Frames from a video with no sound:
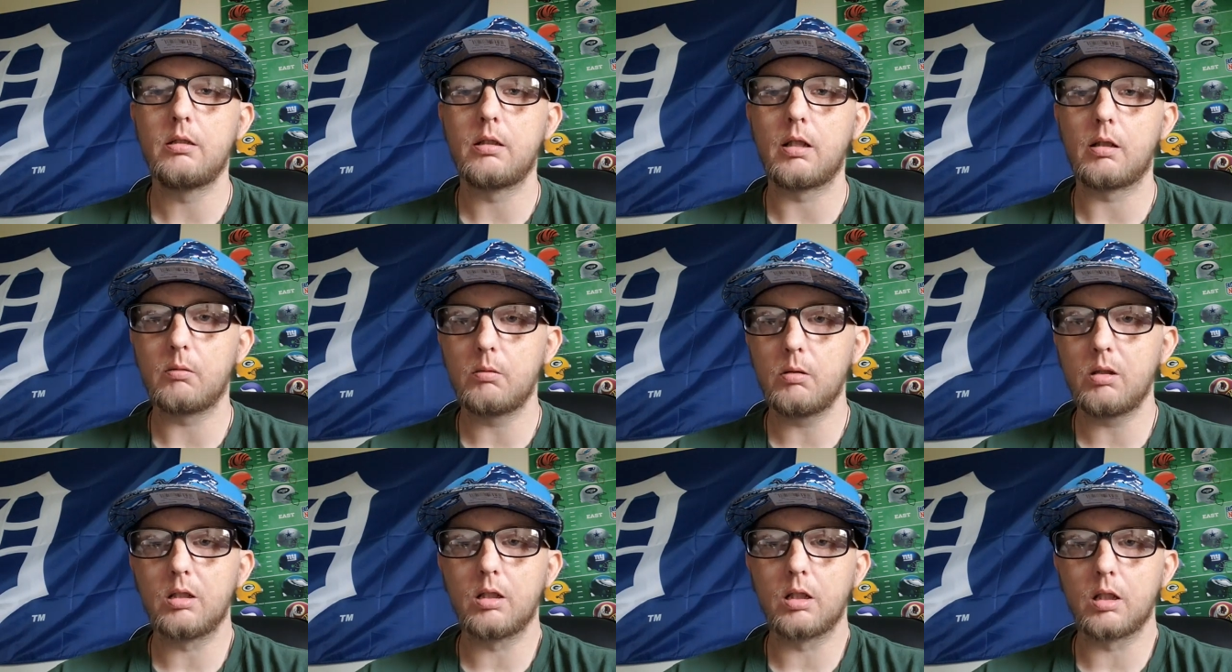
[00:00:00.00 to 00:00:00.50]
I
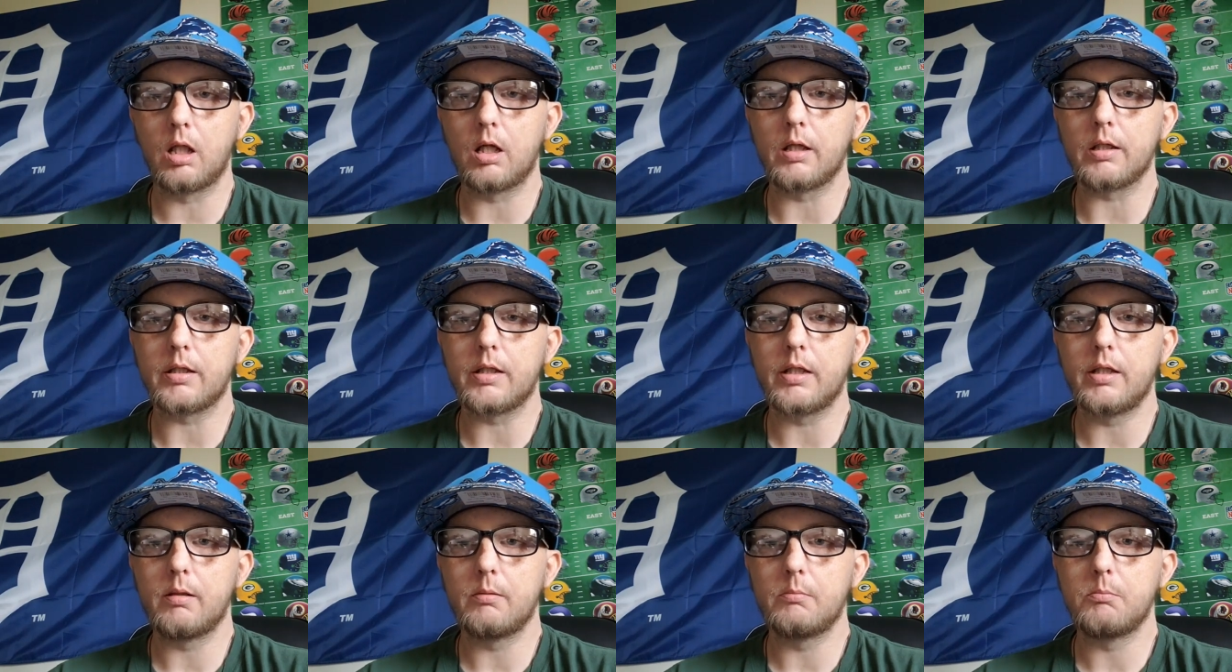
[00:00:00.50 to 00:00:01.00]
really like
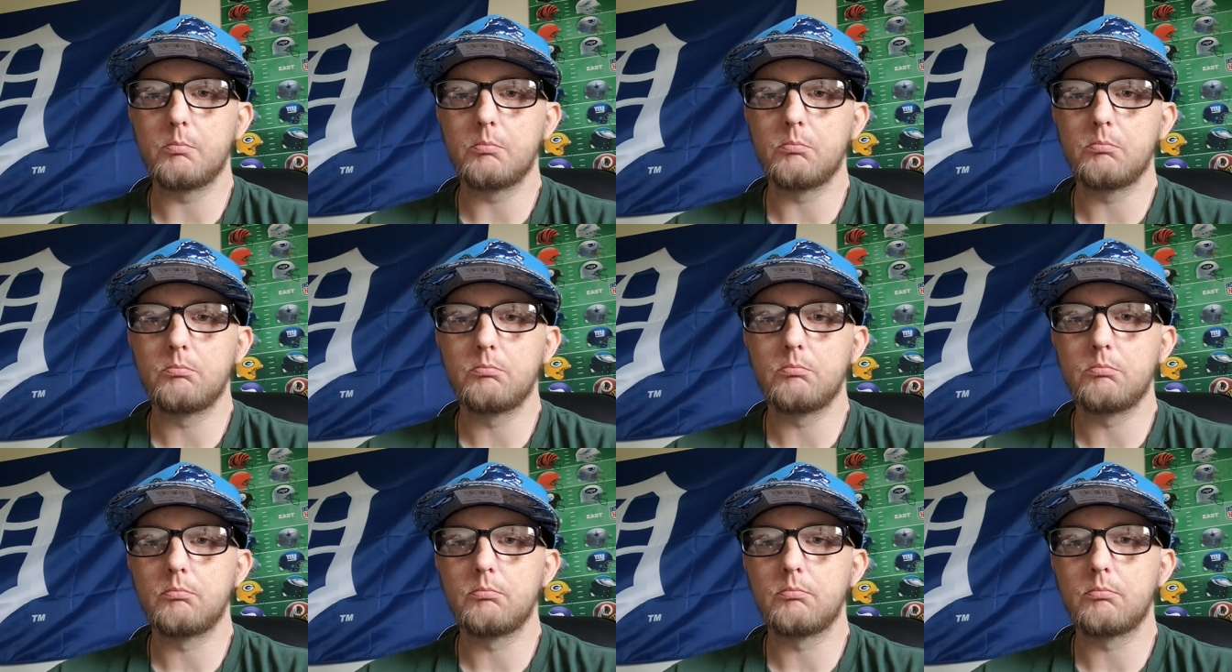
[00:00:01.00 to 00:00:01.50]
him.
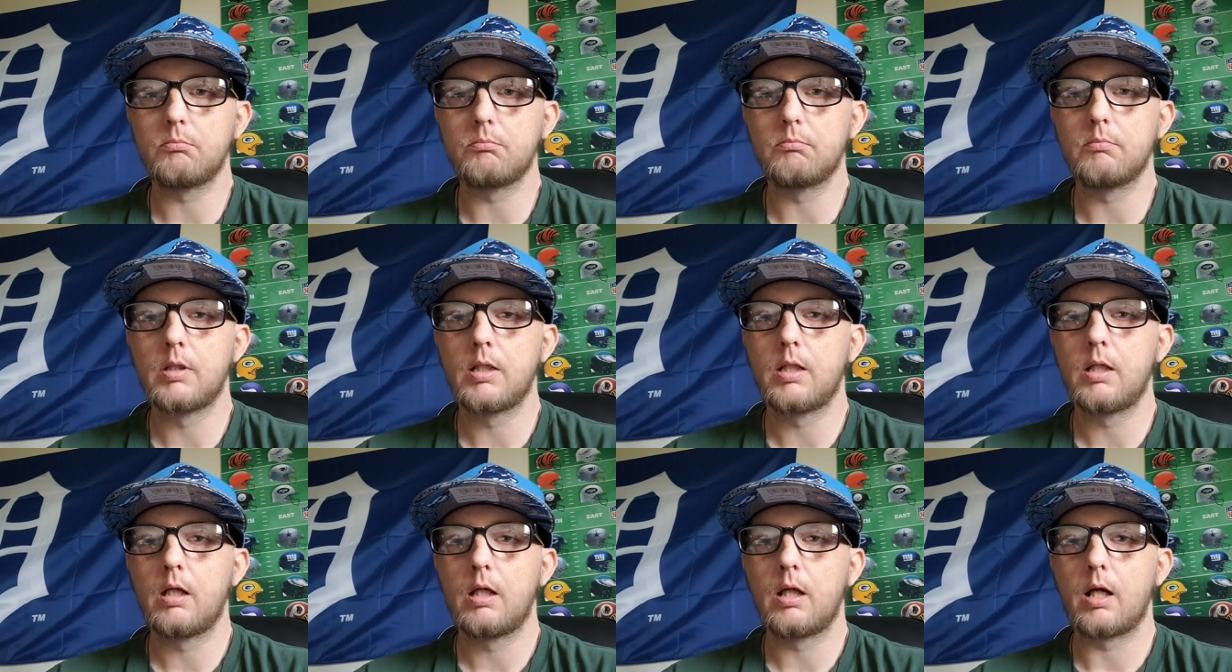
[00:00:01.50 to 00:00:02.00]

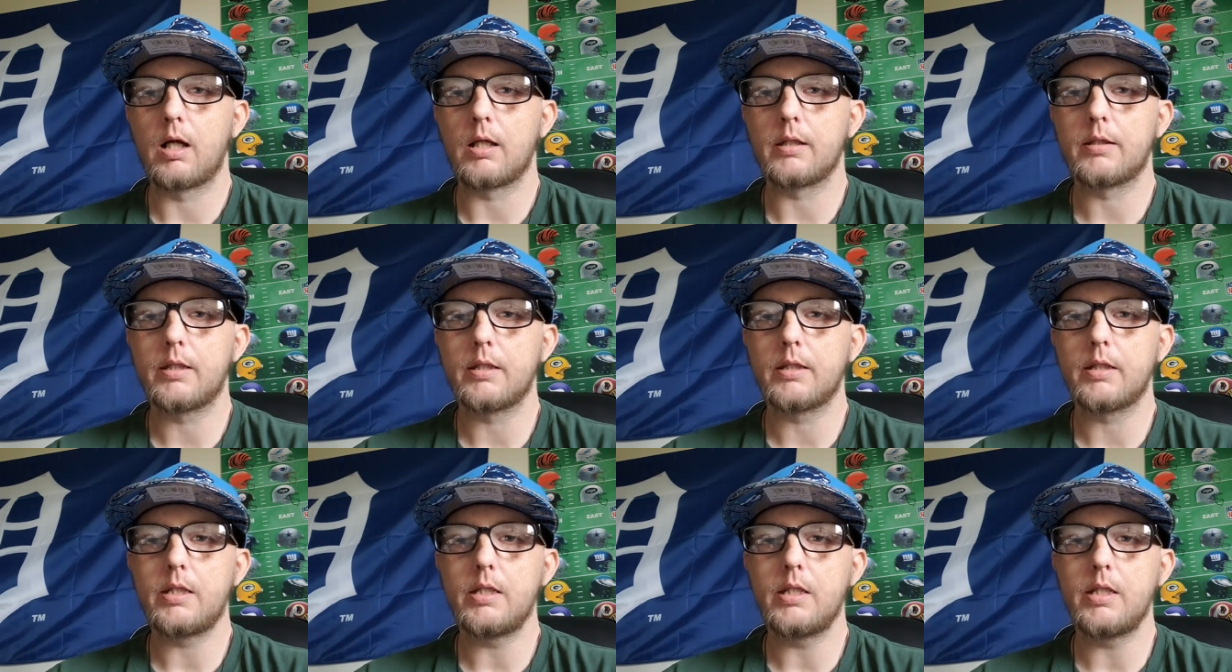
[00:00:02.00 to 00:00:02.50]
I
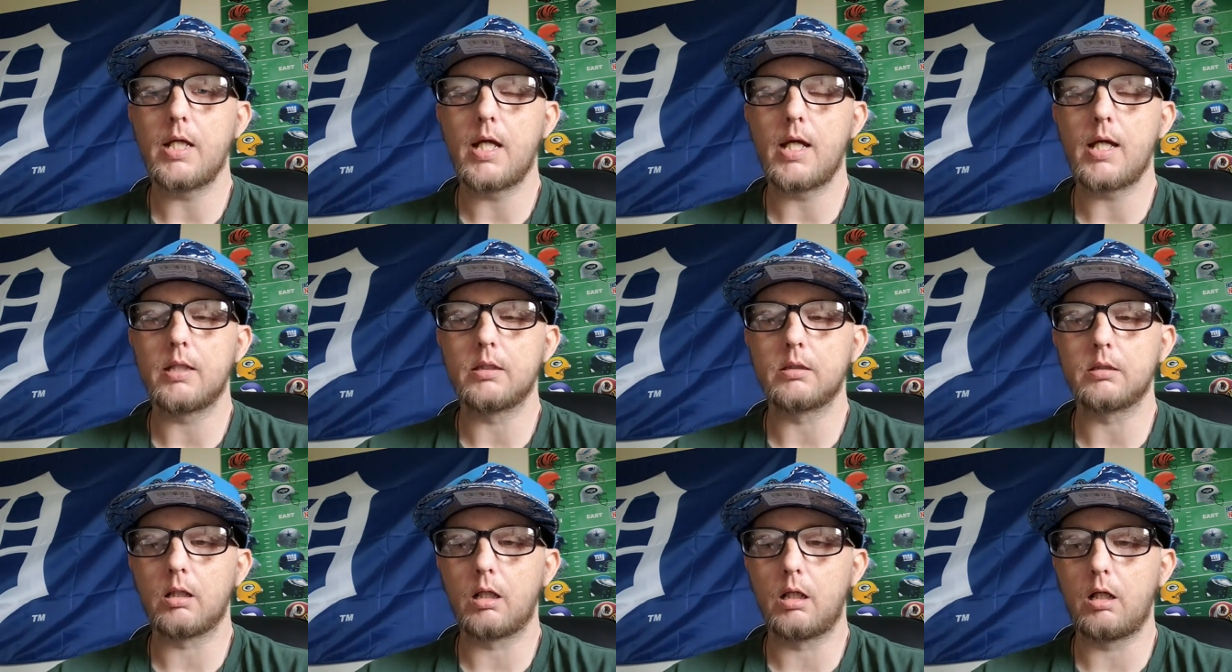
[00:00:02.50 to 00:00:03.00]
think he
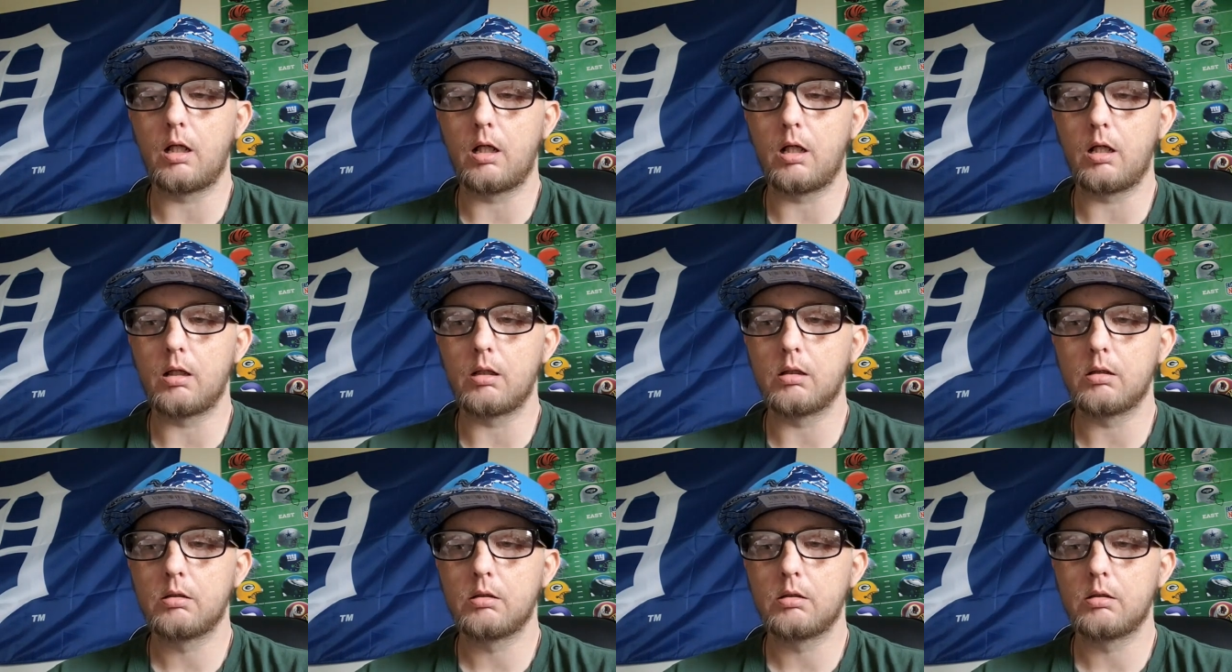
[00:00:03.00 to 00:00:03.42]
has. I